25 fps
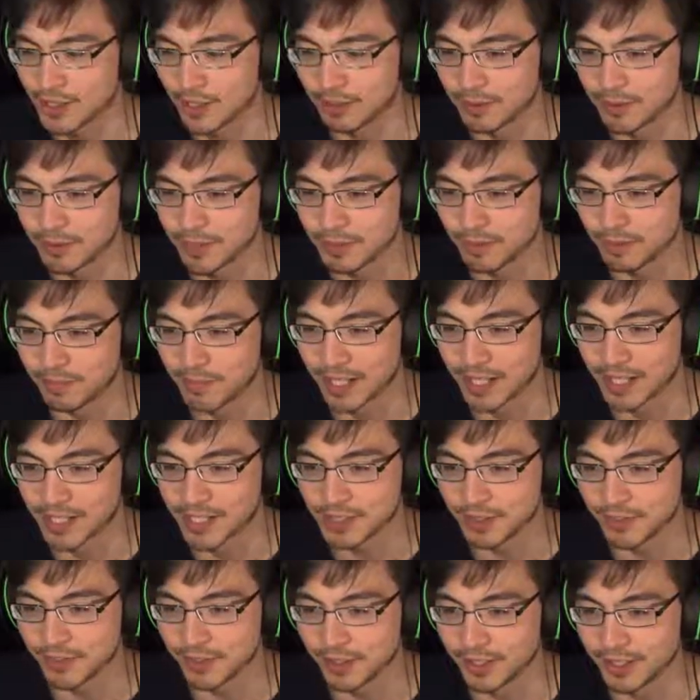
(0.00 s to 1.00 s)
almost
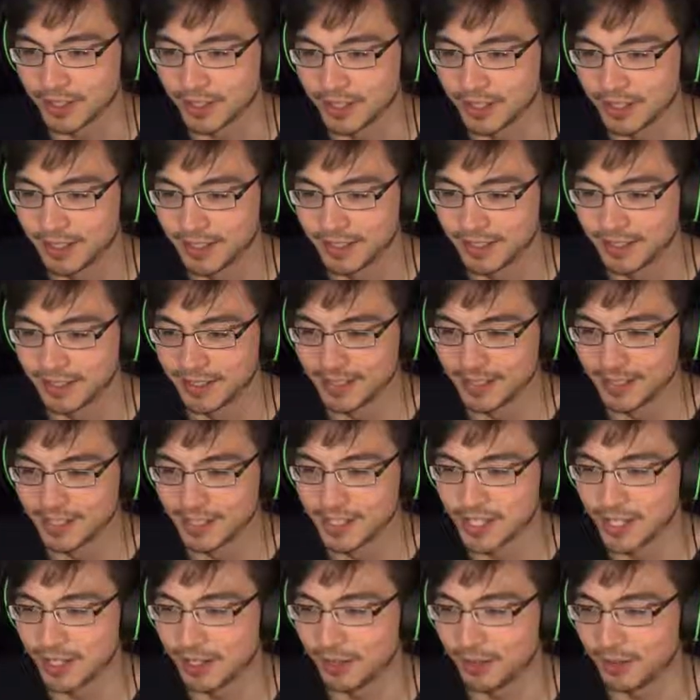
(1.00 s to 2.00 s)
impossible to, to
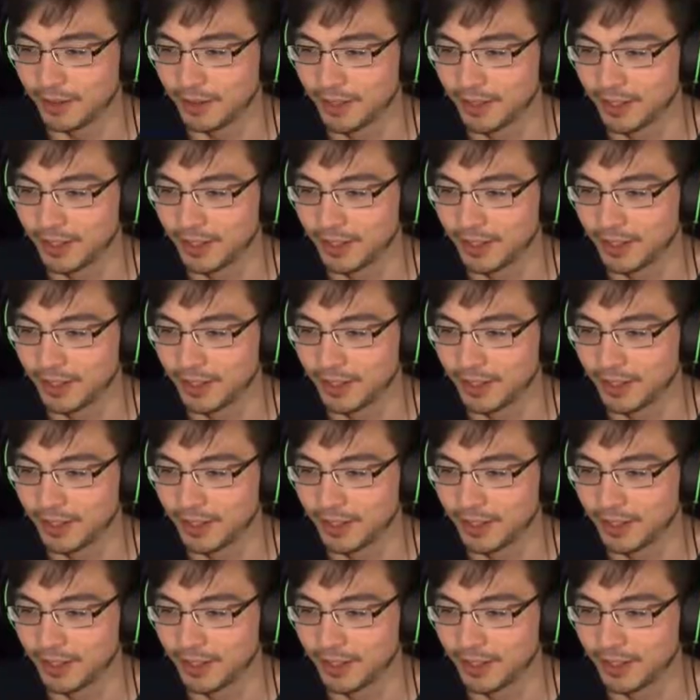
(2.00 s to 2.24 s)
tell.